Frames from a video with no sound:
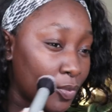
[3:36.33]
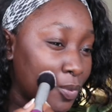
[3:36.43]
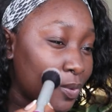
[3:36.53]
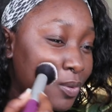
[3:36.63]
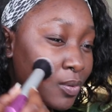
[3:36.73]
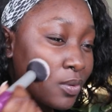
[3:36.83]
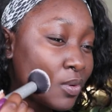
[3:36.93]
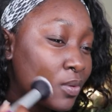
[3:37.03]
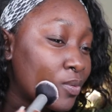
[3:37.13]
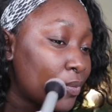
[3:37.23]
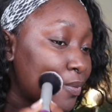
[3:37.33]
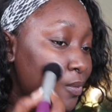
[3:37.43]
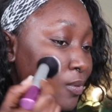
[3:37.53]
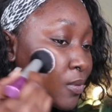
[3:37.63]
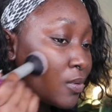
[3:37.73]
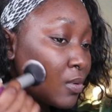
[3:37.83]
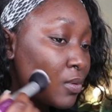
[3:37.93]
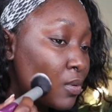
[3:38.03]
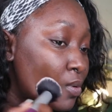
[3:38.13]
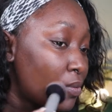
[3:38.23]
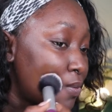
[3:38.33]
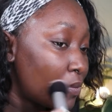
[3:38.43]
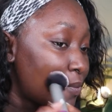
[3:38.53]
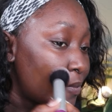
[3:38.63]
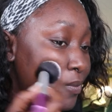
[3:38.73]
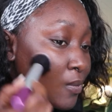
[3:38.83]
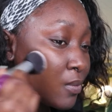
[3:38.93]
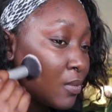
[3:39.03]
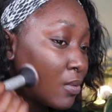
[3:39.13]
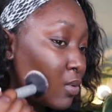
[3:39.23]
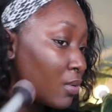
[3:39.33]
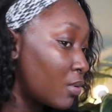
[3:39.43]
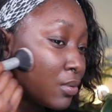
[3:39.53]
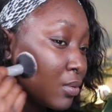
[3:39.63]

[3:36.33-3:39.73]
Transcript: (no one is talking)